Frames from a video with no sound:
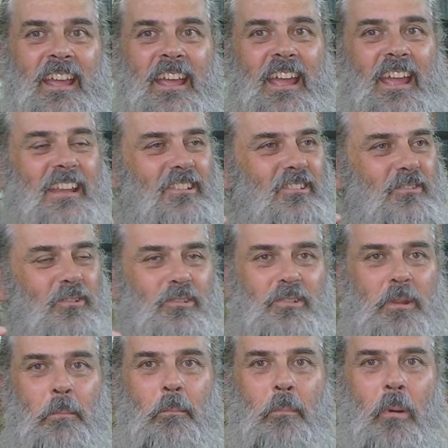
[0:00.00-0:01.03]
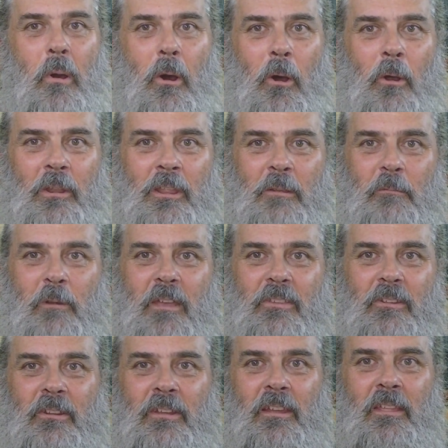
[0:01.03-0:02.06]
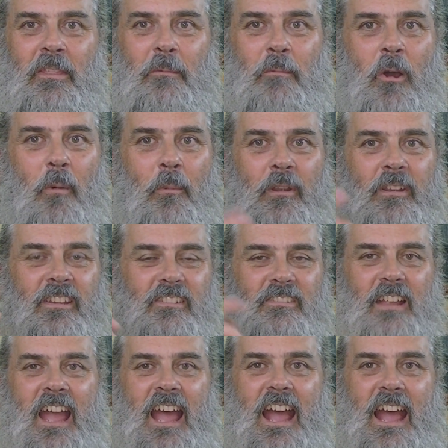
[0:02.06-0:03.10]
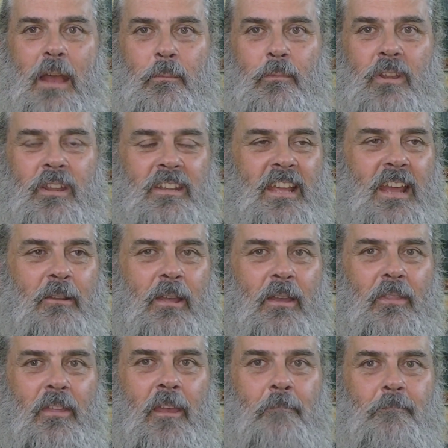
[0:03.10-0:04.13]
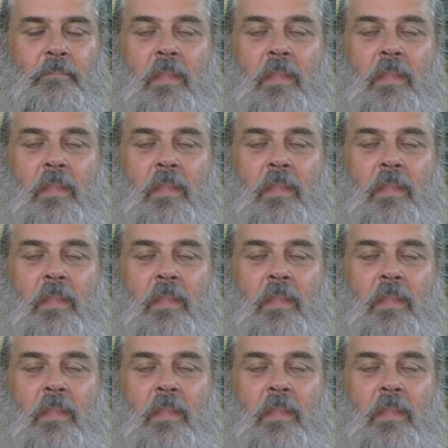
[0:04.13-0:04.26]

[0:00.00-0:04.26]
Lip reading: It's just appalling weather at the moment. It's hammering down out there.